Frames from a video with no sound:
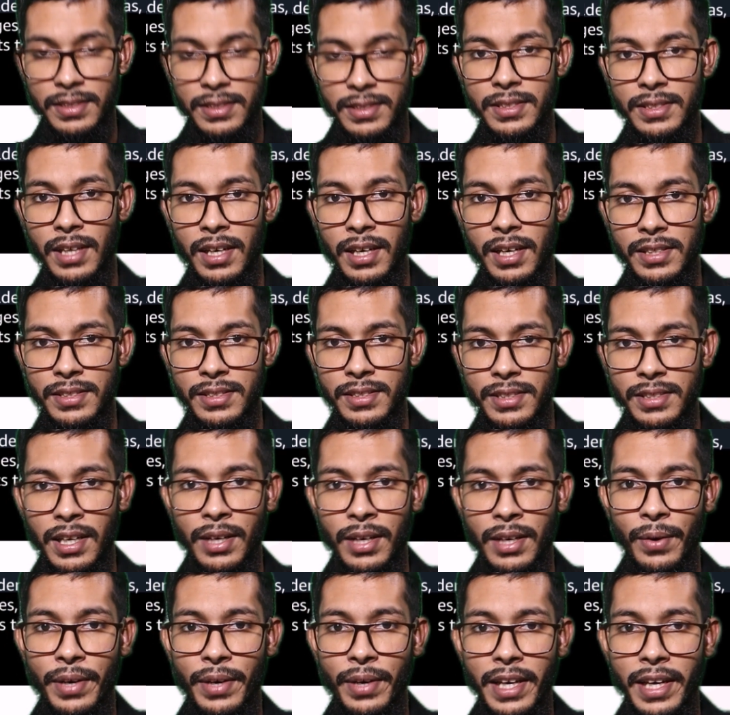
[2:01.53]

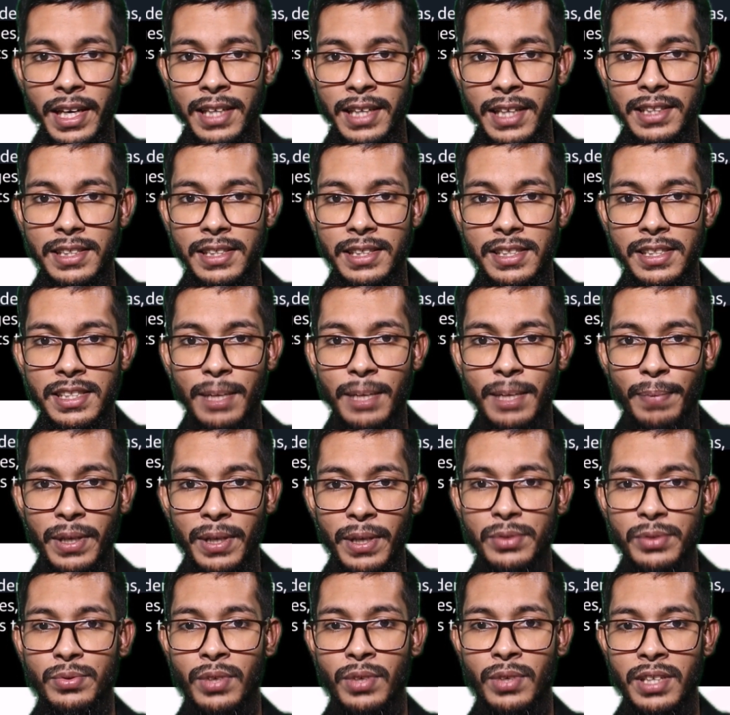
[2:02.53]
Okay, this is the
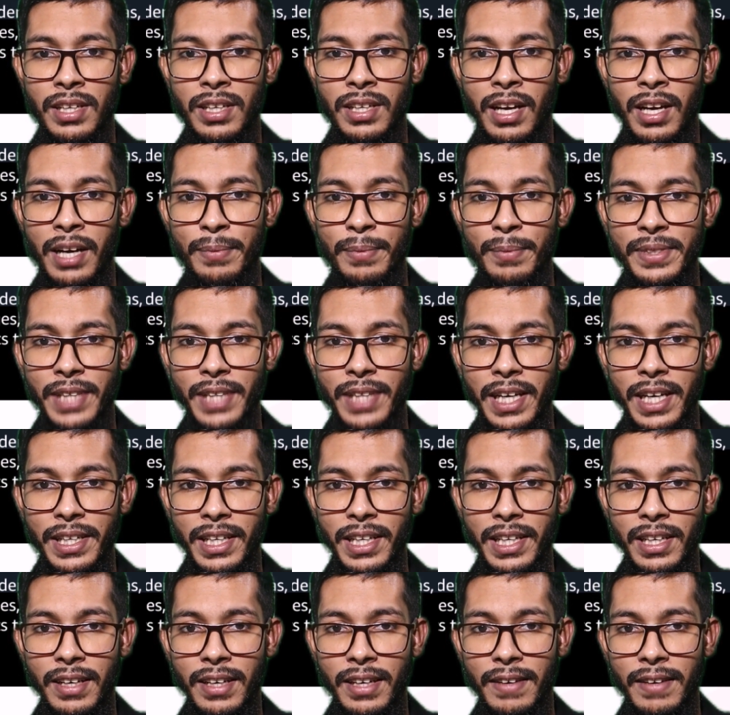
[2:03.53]
password. Let me sign
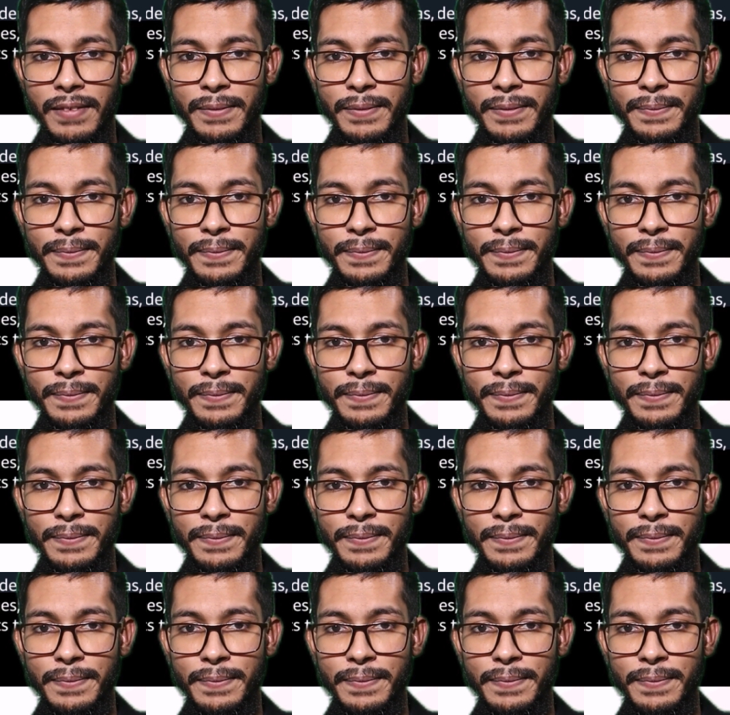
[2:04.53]
in.